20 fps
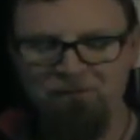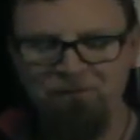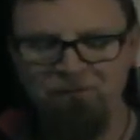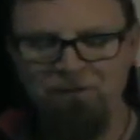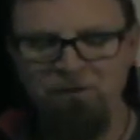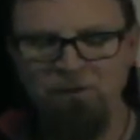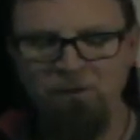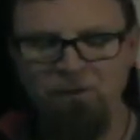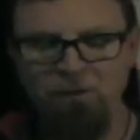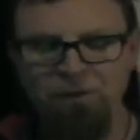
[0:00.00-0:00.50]

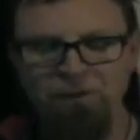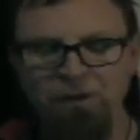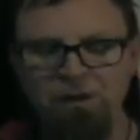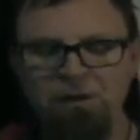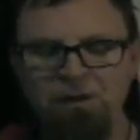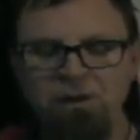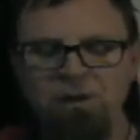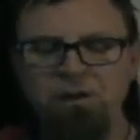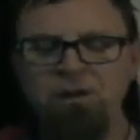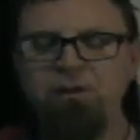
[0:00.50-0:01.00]
Read the whole
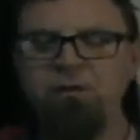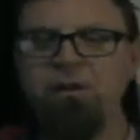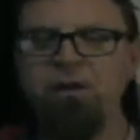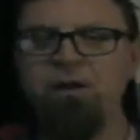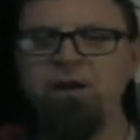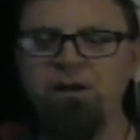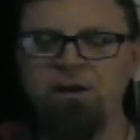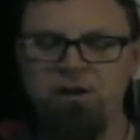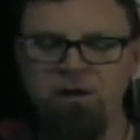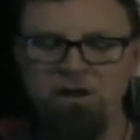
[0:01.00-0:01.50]
thing.
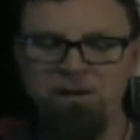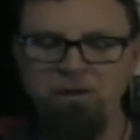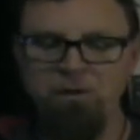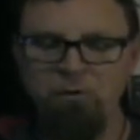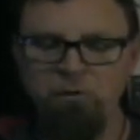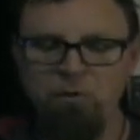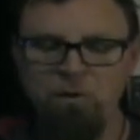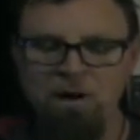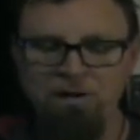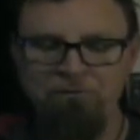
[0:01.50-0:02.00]
The a
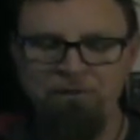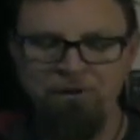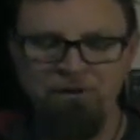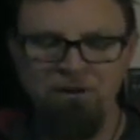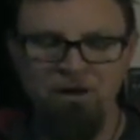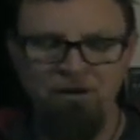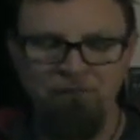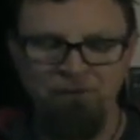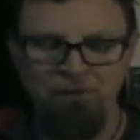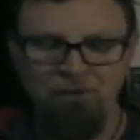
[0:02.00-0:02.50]
new graphic
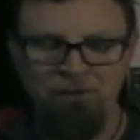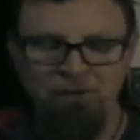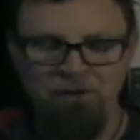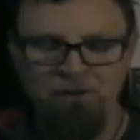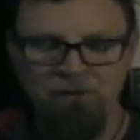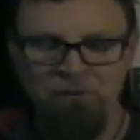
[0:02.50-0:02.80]
novel.